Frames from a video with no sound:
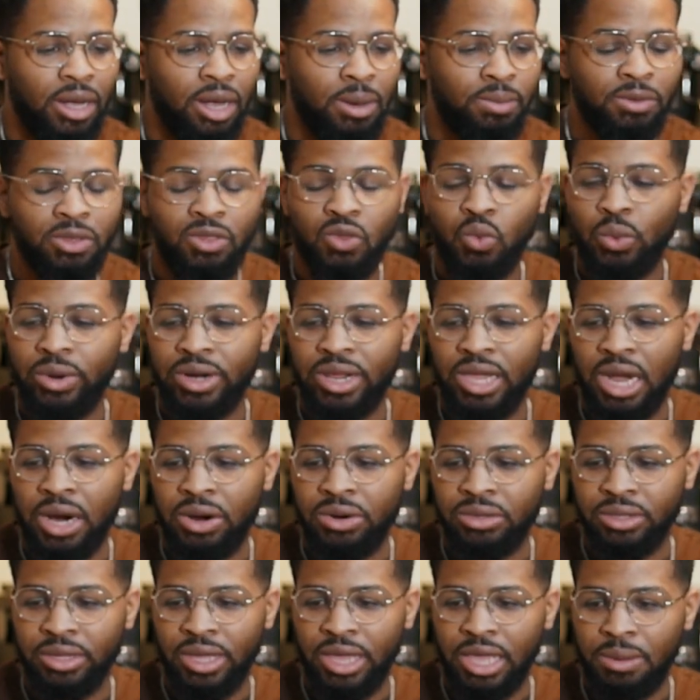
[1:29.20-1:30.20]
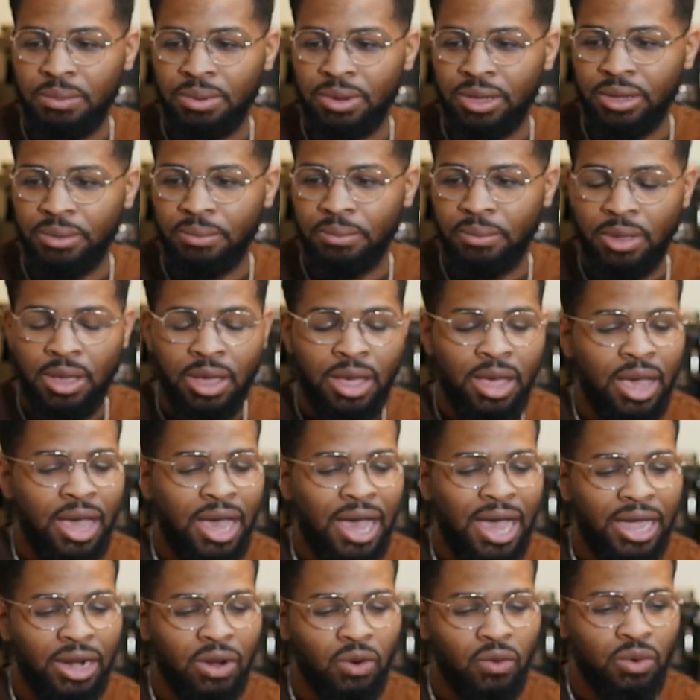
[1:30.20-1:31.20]
to 20 hours of gameplay.
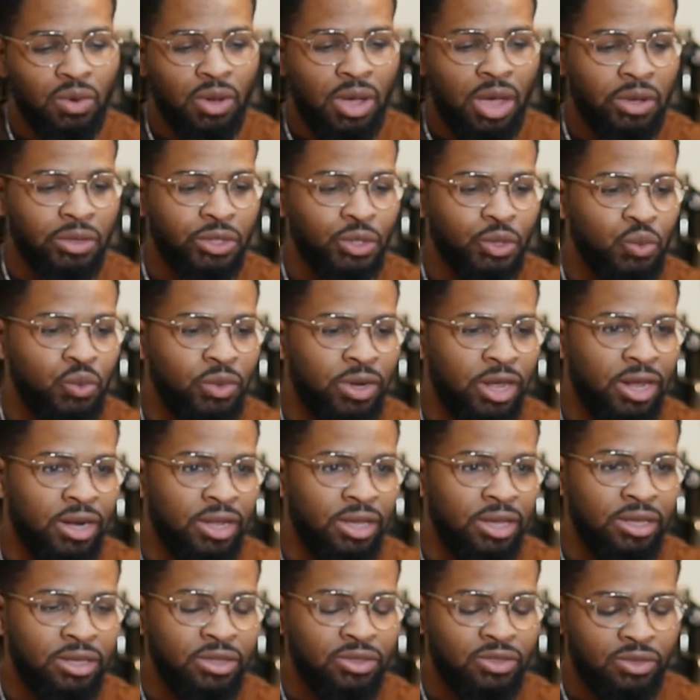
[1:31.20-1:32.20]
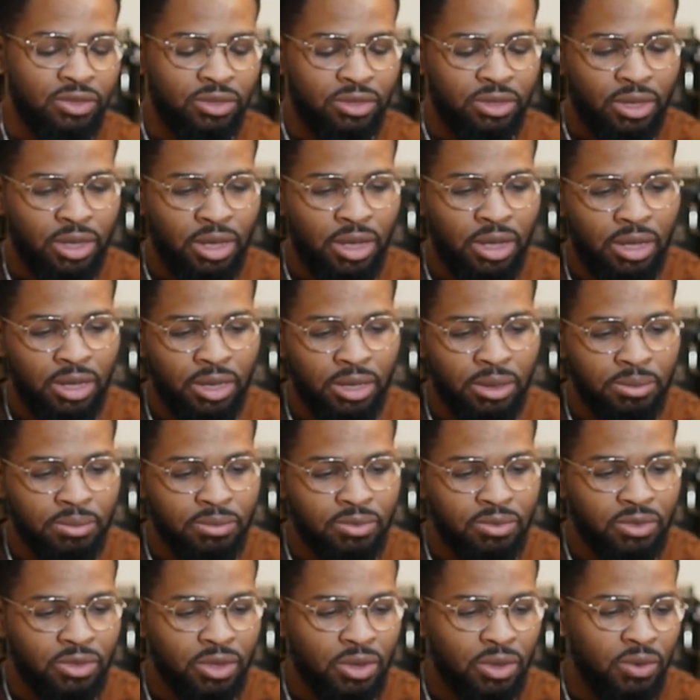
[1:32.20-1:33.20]
I don't know how true that is.
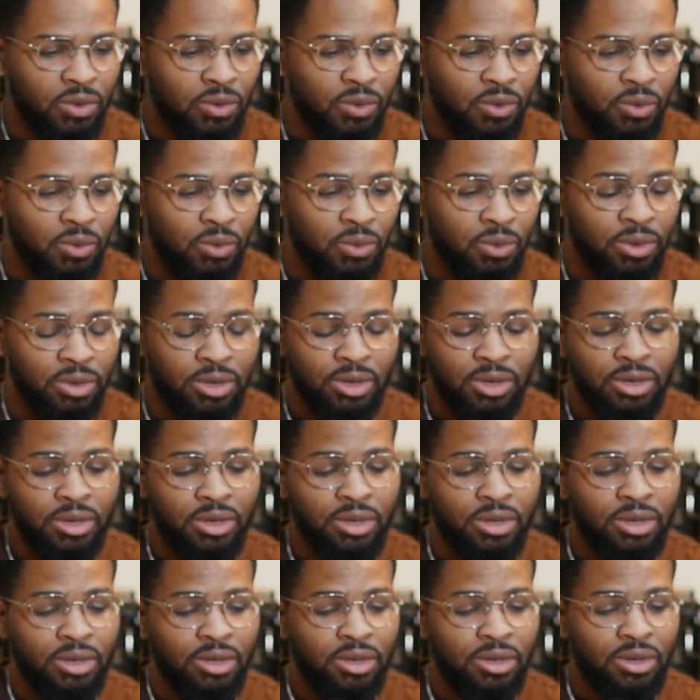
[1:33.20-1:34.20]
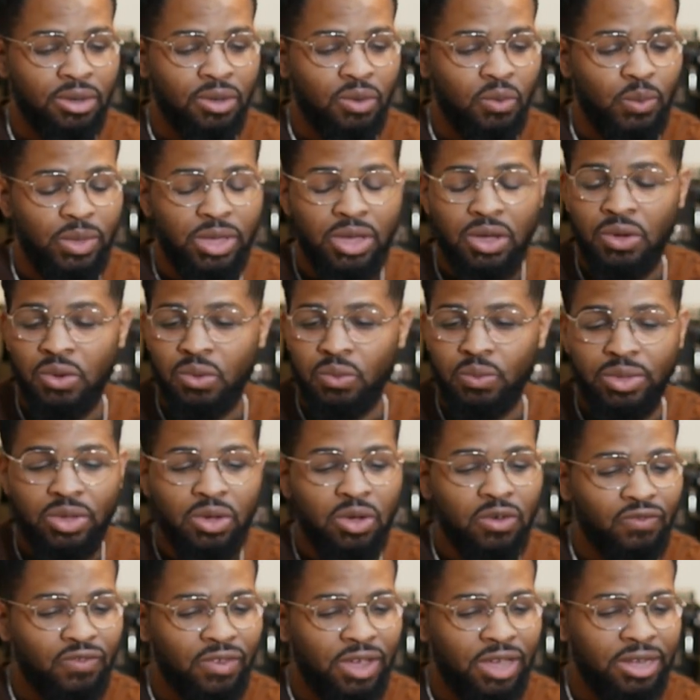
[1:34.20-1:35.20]
So we
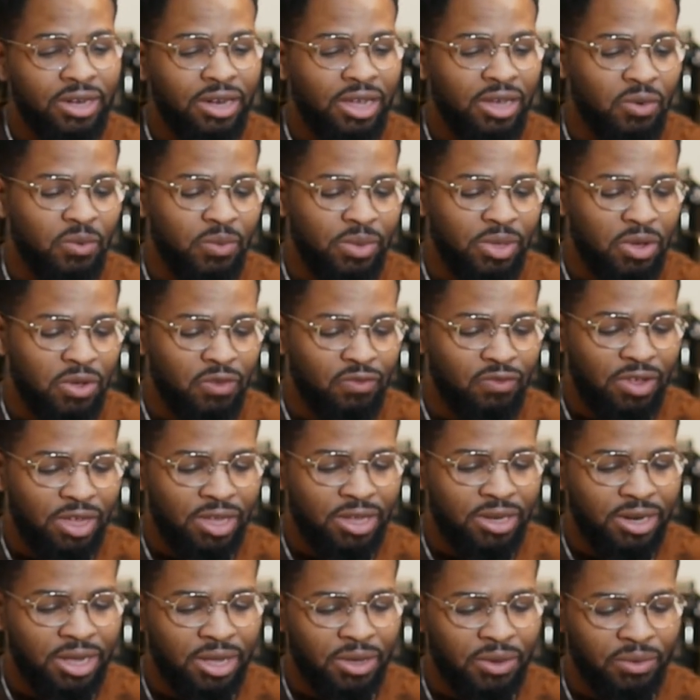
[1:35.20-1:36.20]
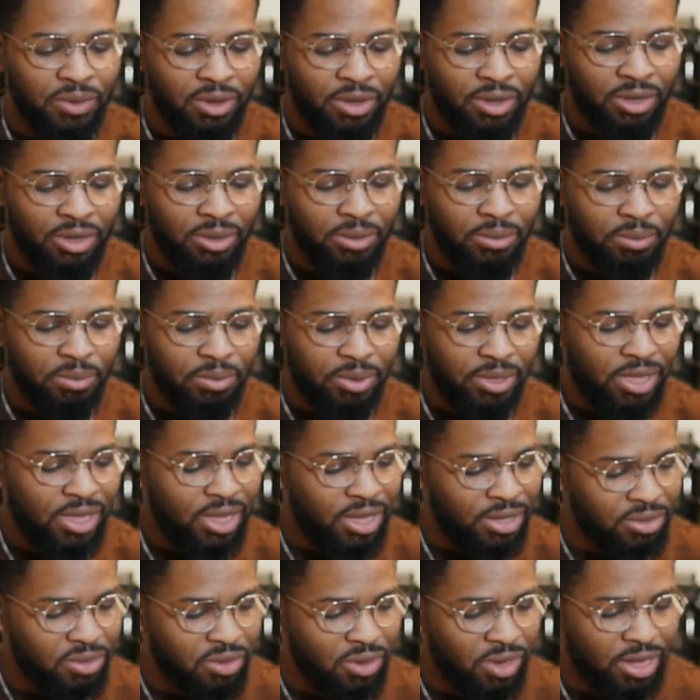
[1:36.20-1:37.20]
gonna find out. But
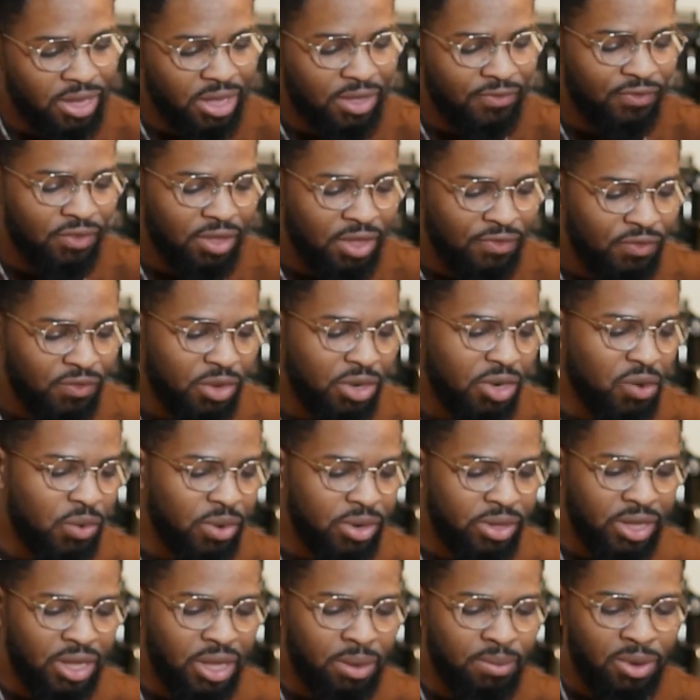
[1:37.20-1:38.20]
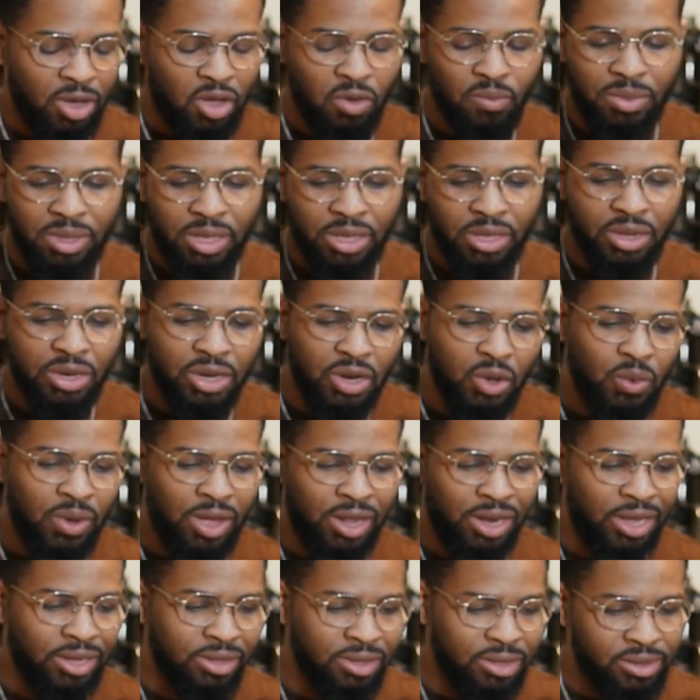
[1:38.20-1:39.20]
yeah, so like if you know anything about me, I
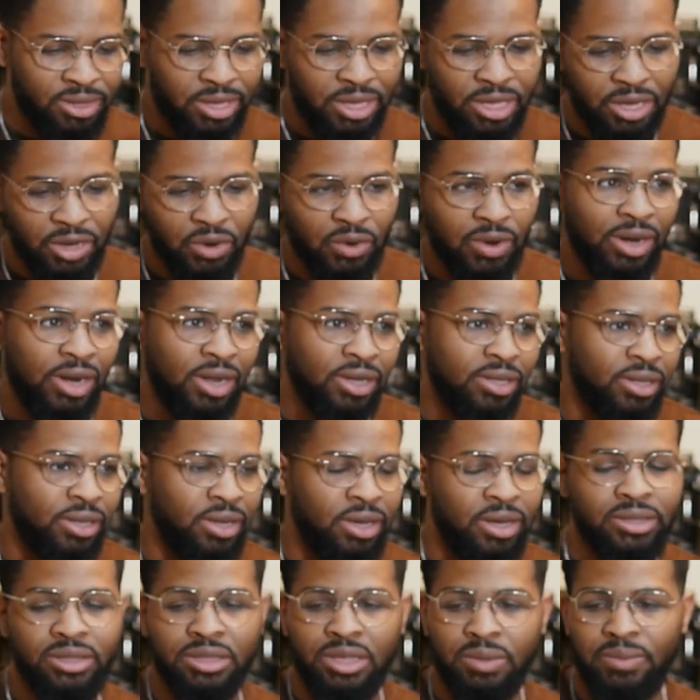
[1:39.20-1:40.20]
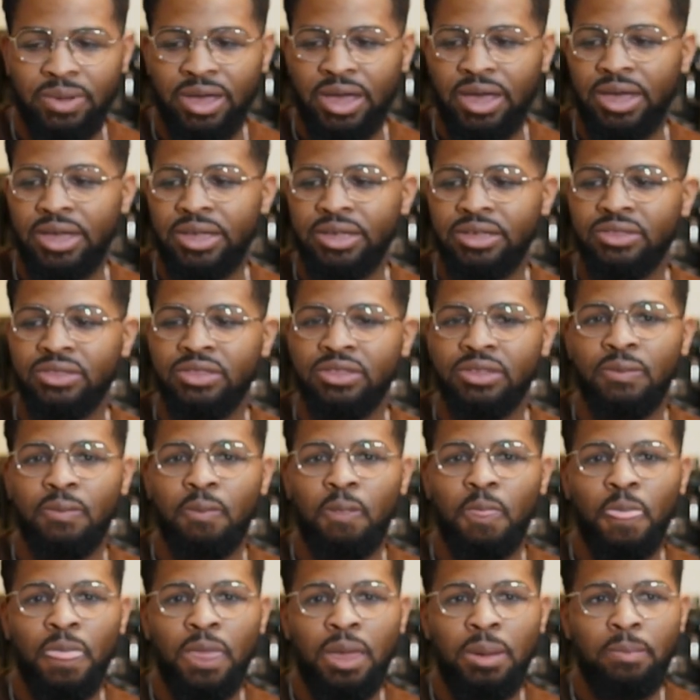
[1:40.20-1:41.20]
like to tinker, I like to customize
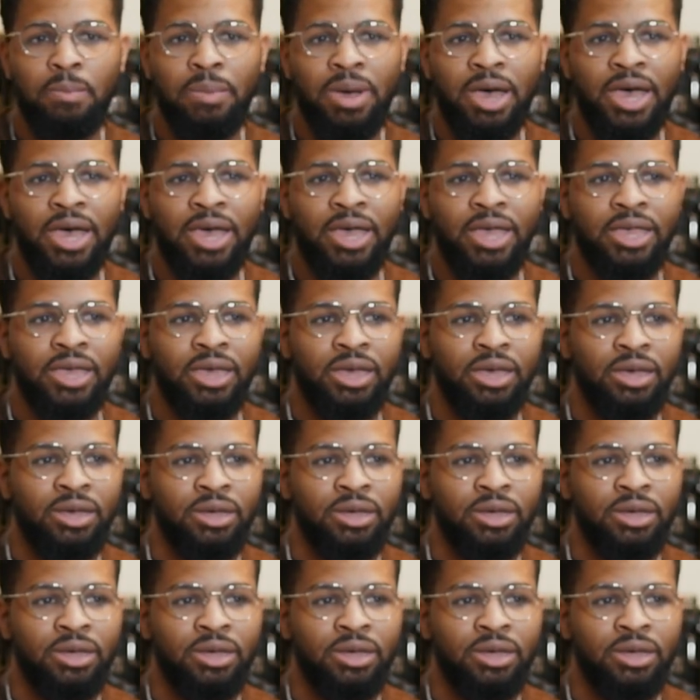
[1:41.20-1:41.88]
my